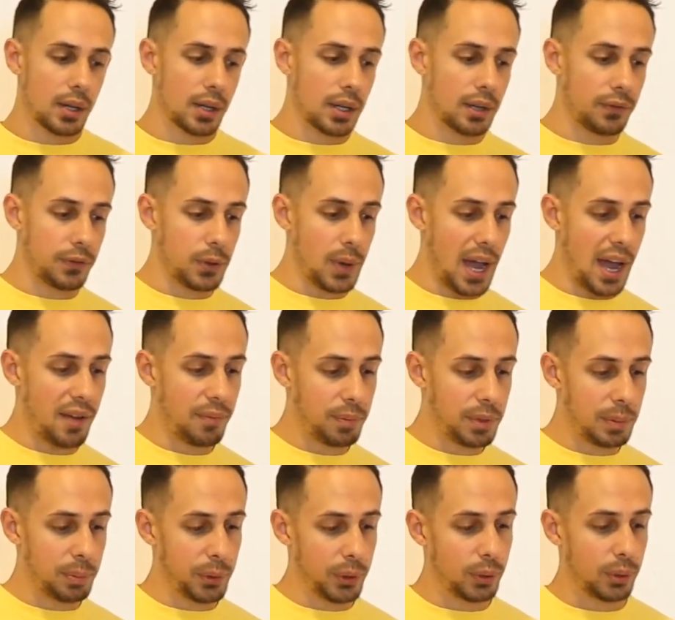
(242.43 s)
if you have
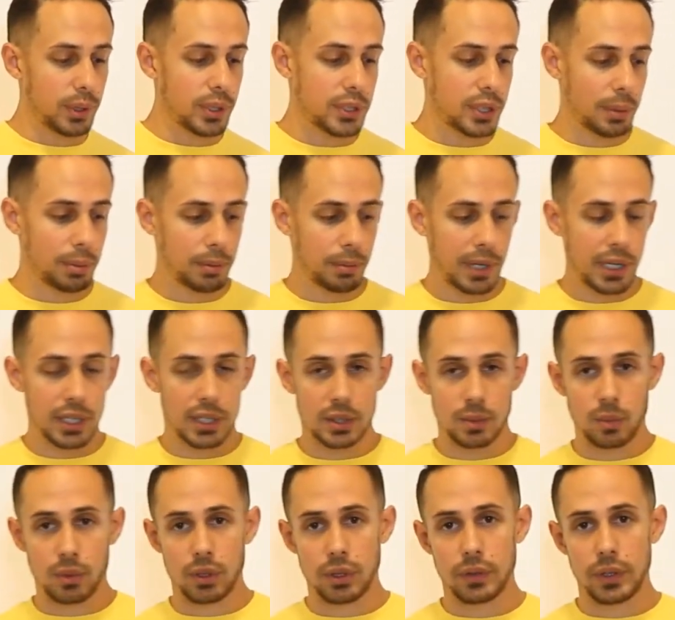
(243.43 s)
people who are supplementing
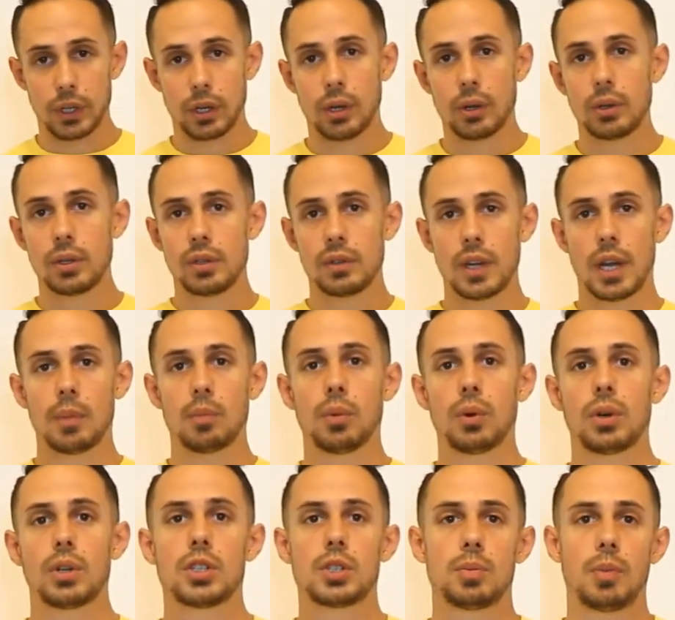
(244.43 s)
some more of their own, you've got
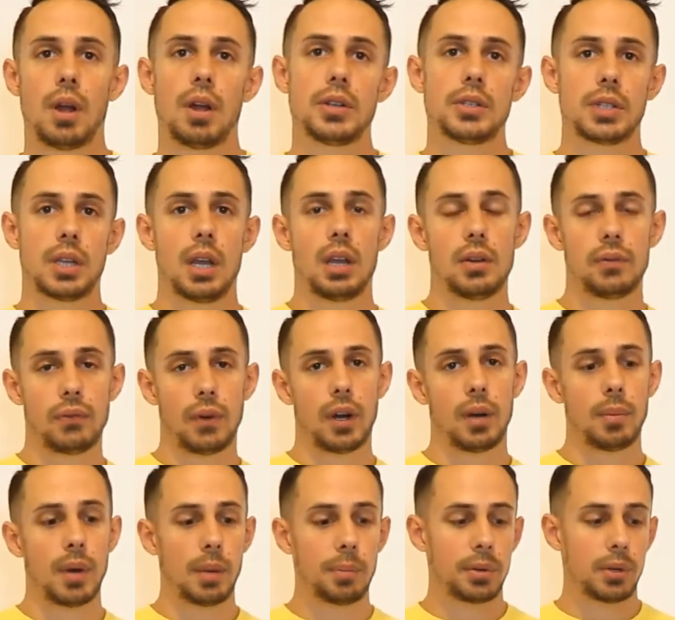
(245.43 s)
more small scale
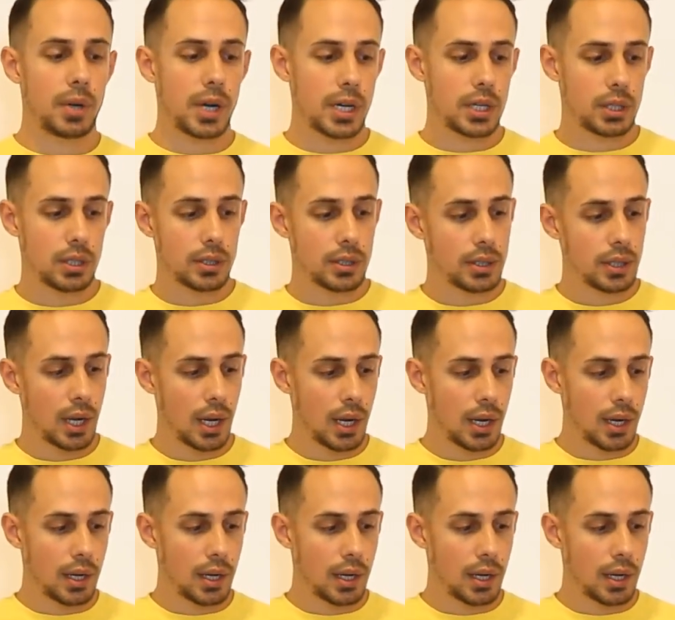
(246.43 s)
farm operations,